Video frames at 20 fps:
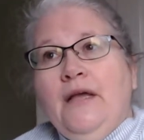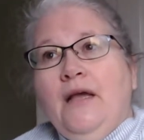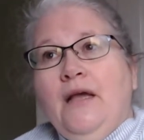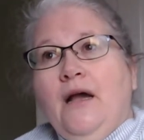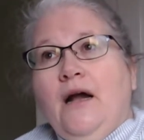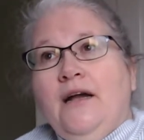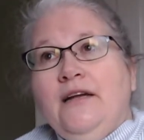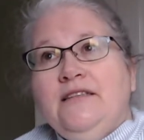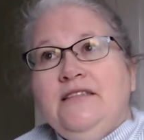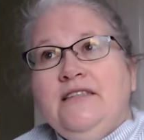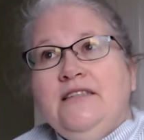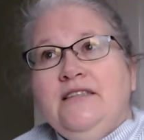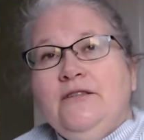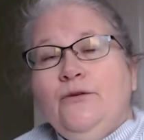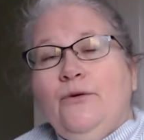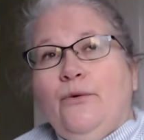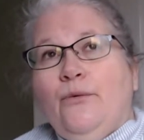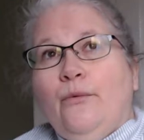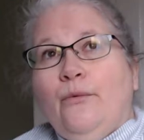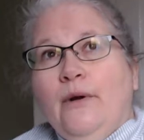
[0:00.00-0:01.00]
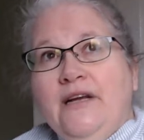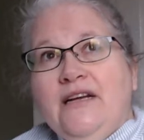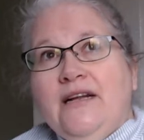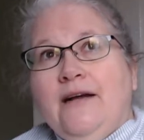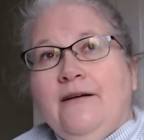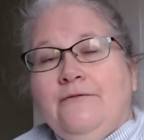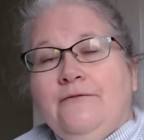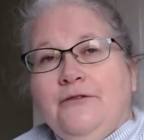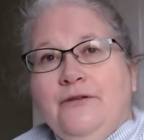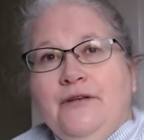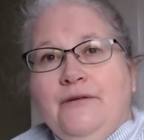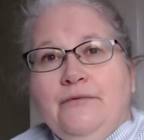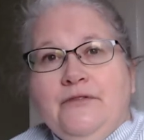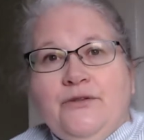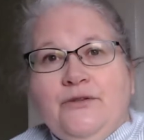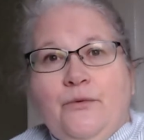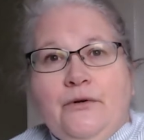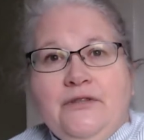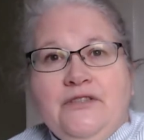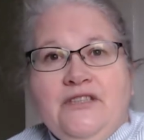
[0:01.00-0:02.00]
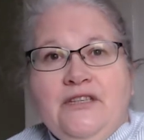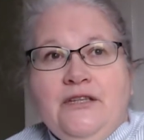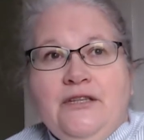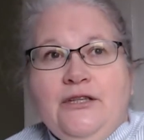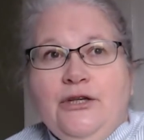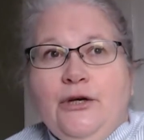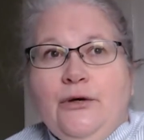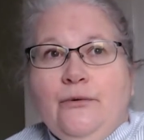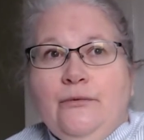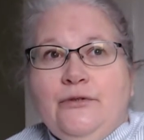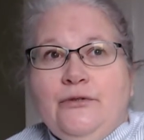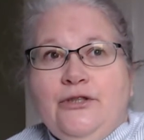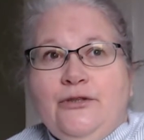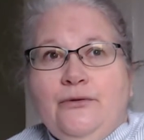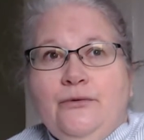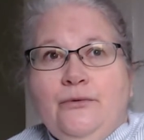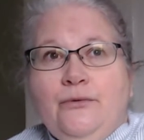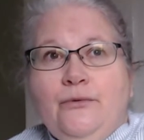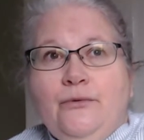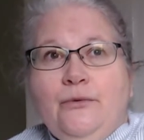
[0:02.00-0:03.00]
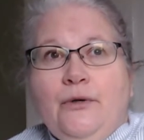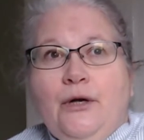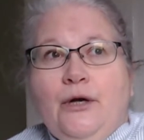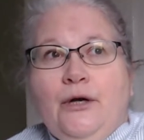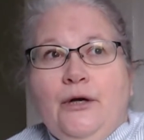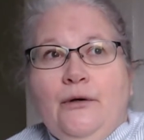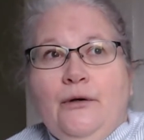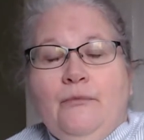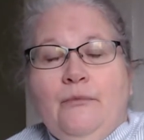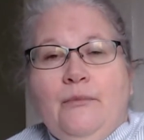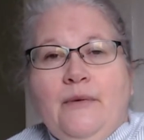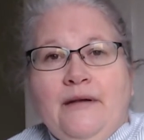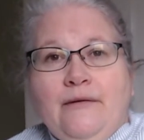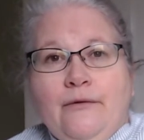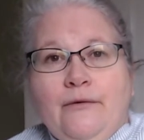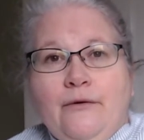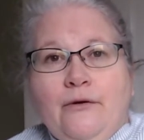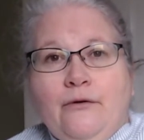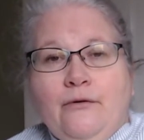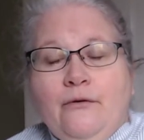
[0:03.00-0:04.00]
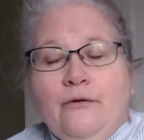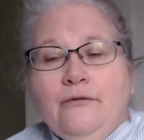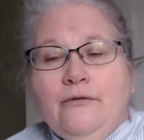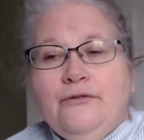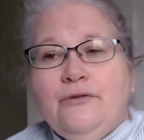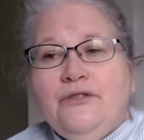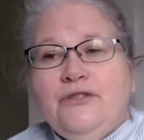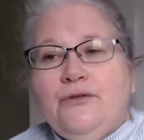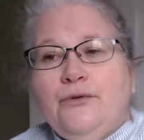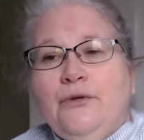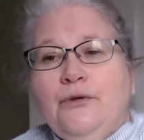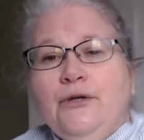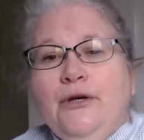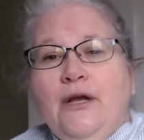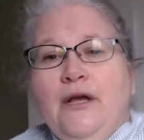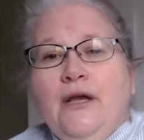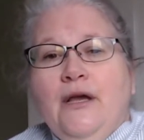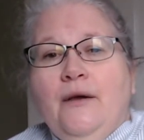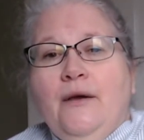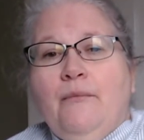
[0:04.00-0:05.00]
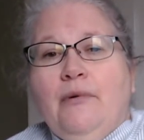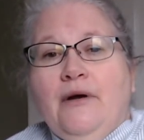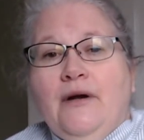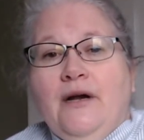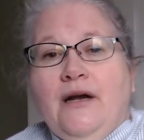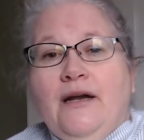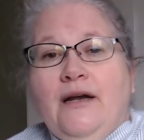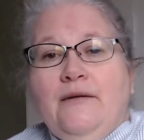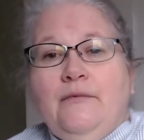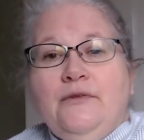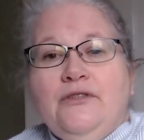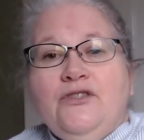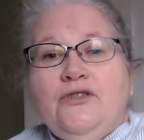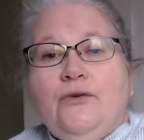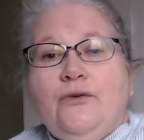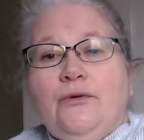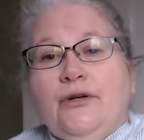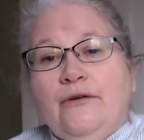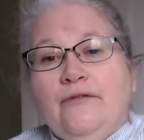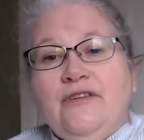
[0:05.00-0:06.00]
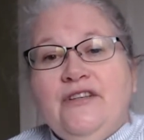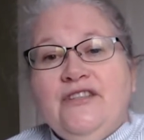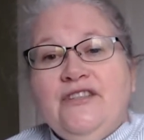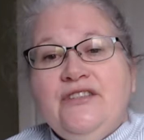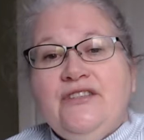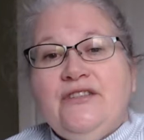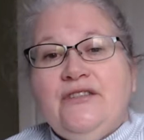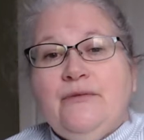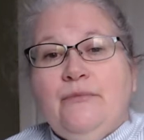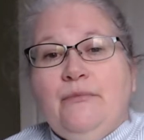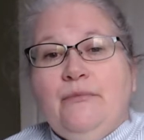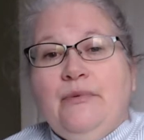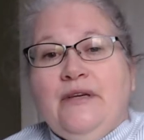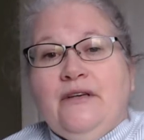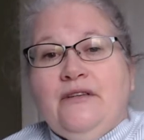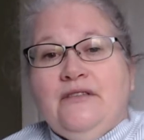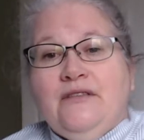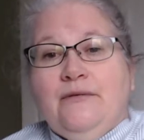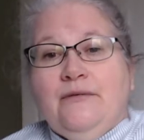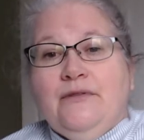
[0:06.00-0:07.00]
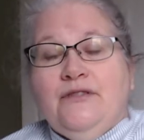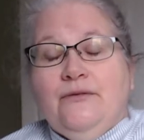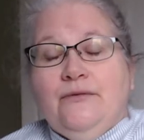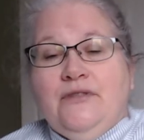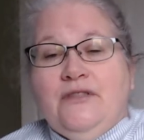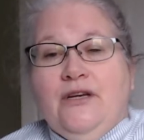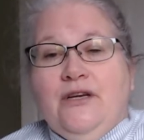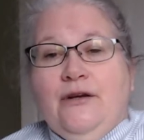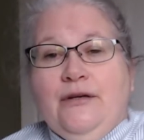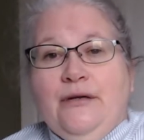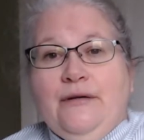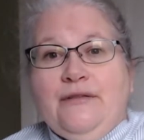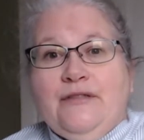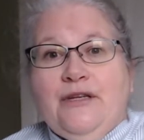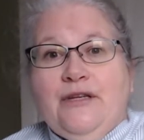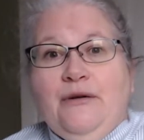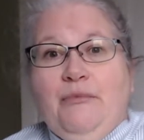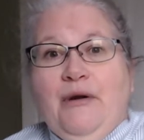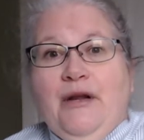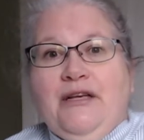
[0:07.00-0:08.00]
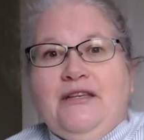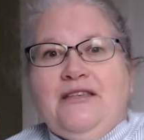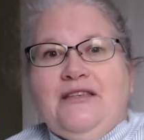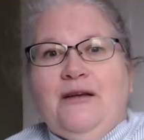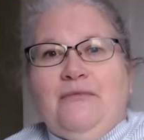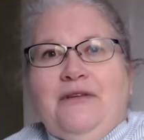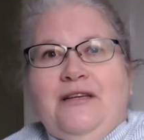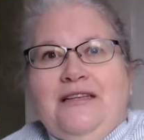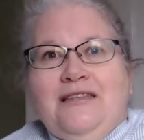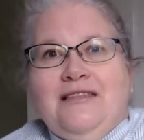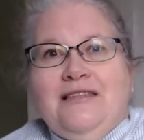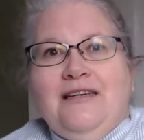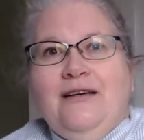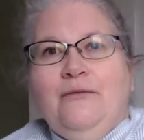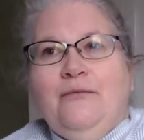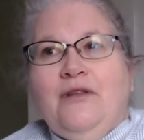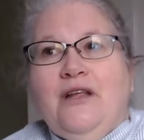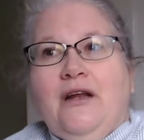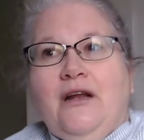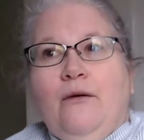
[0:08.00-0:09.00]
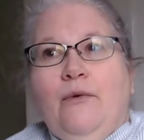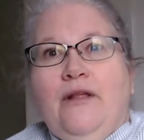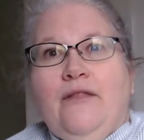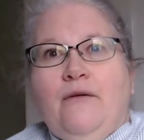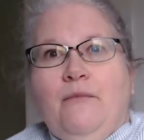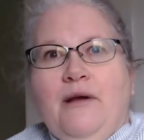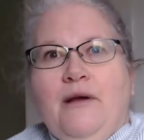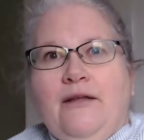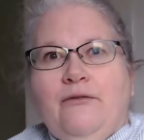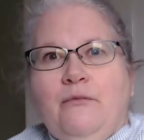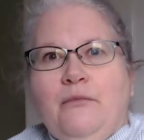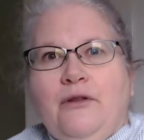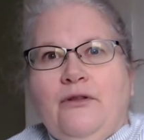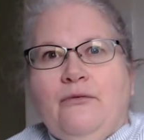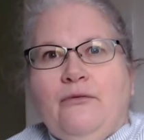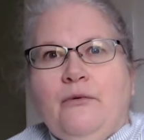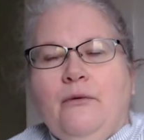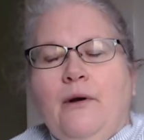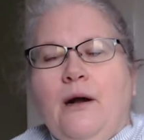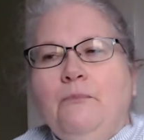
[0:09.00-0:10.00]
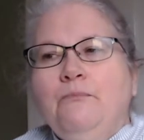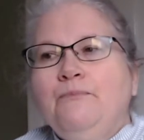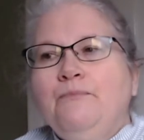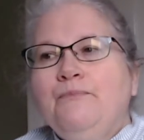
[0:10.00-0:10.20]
I did, right after he was quarantined, go to my local grocery store, but I was so nervous because I was so scared I was going to bring something to him that I went in the bathroom and threw up.